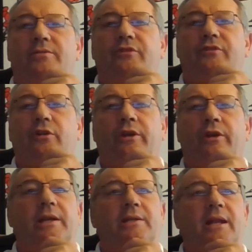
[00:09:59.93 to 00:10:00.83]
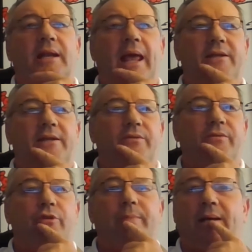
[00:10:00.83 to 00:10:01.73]
If you're looking at the likes of
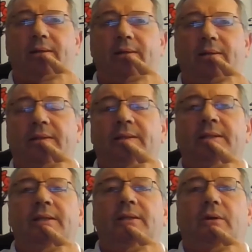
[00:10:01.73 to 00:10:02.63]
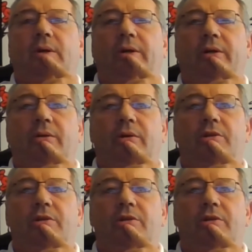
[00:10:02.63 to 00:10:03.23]
Yuma, or